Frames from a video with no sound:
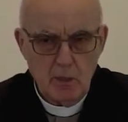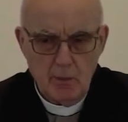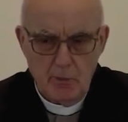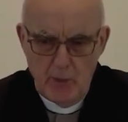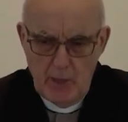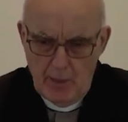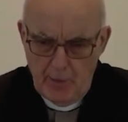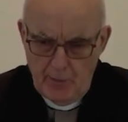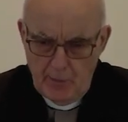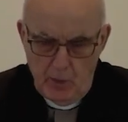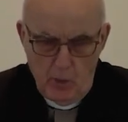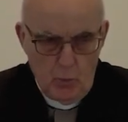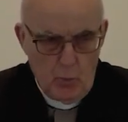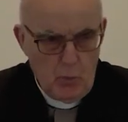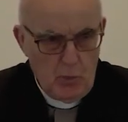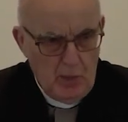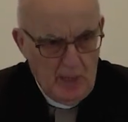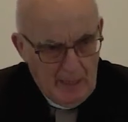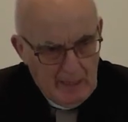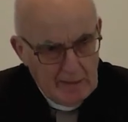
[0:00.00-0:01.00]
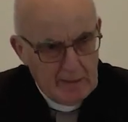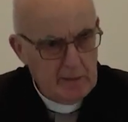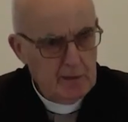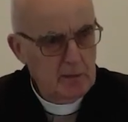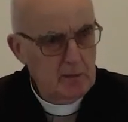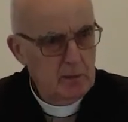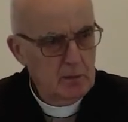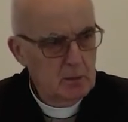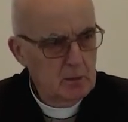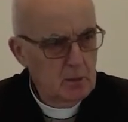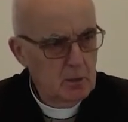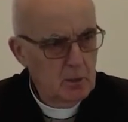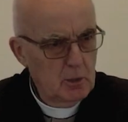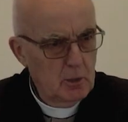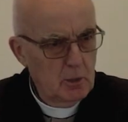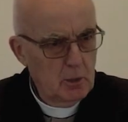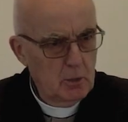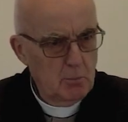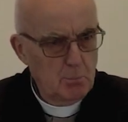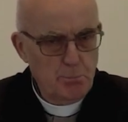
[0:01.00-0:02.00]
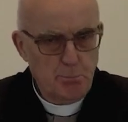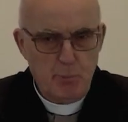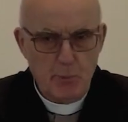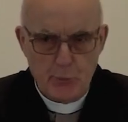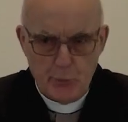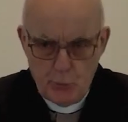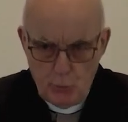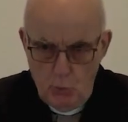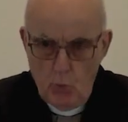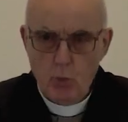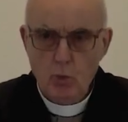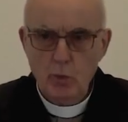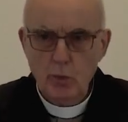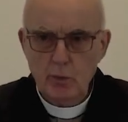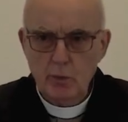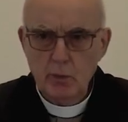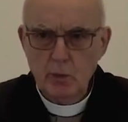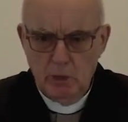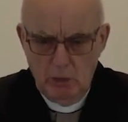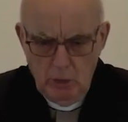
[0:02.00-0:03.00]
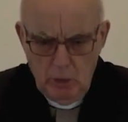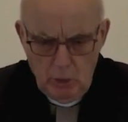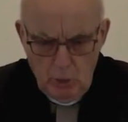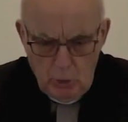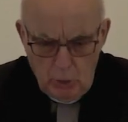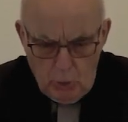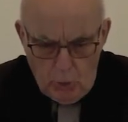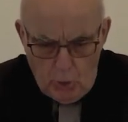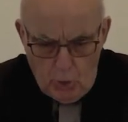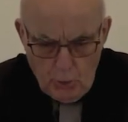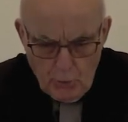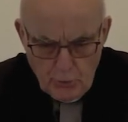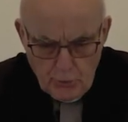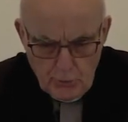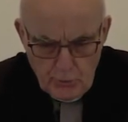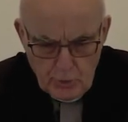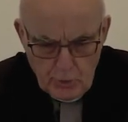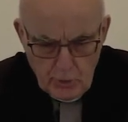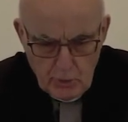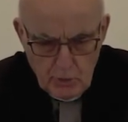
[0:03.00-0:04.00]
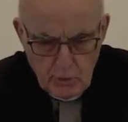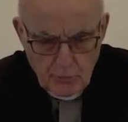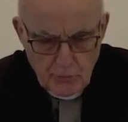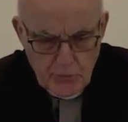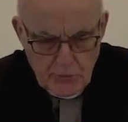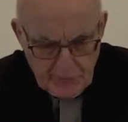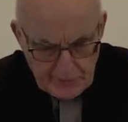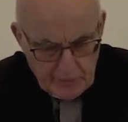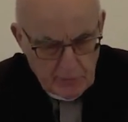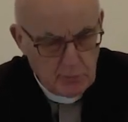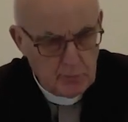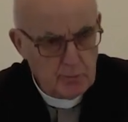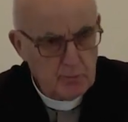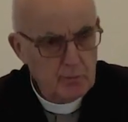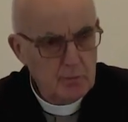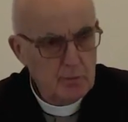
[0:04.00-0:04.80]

They are now lying, broken on the ground.